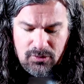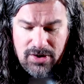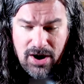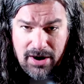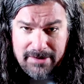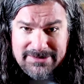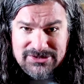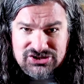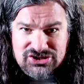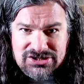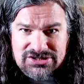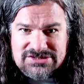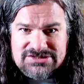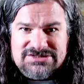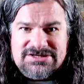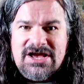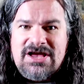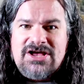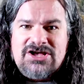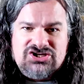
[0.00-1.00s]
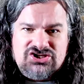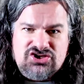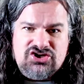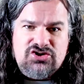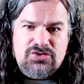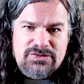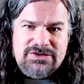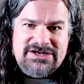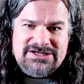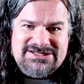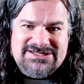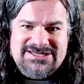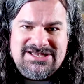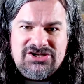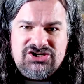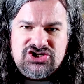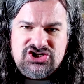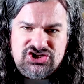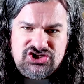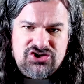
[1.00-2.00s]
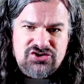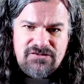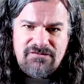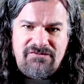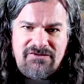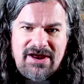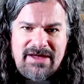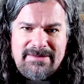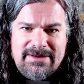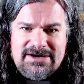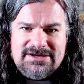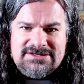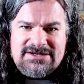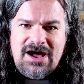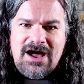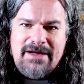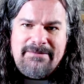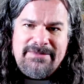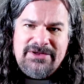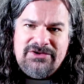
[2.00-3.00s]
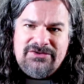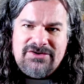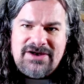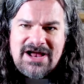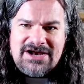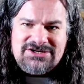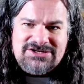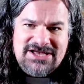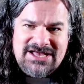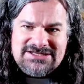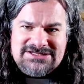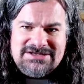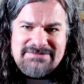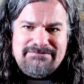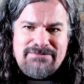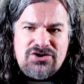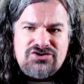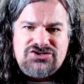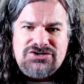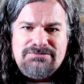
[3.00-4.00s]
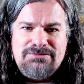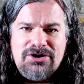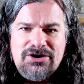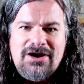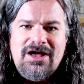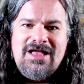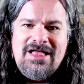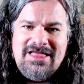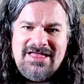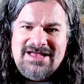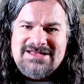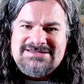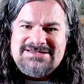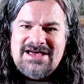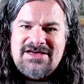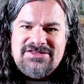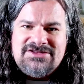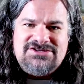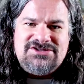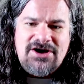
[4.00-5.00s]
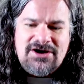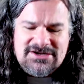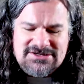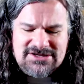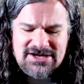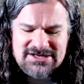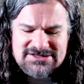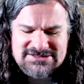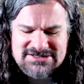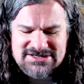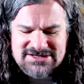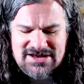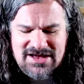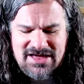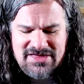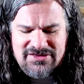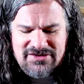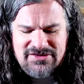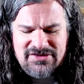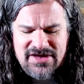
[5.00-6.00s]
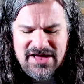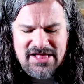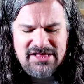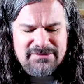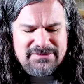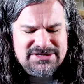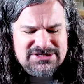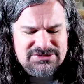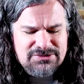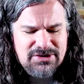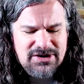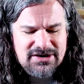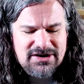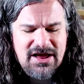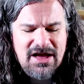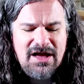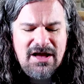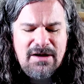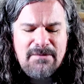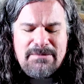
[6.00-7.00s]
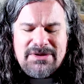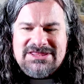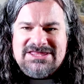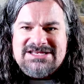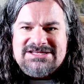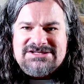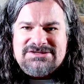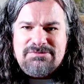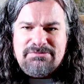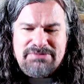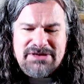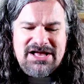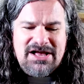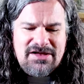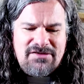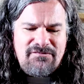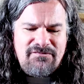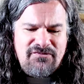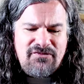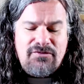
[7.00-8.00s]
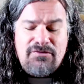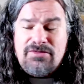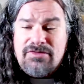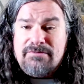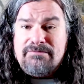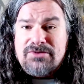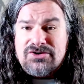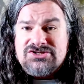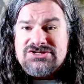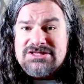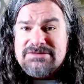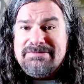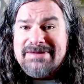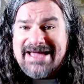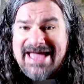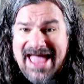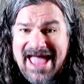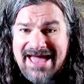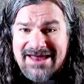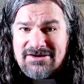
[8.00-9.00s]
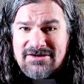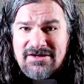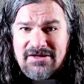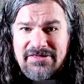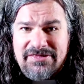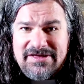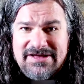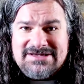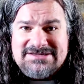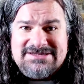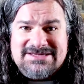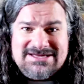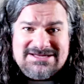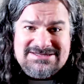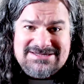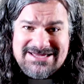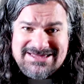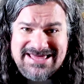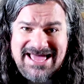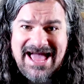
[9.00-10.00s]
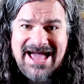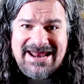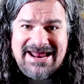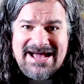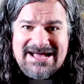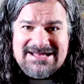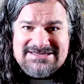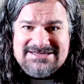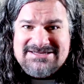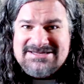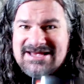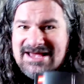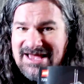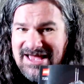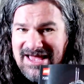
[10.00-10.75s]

armatures, so you would still shoot frame at a time, but you would actually get some motion blur. That's how the tauntauns and other elements worked. But this, for most of the mechanical things like the AT-ATs,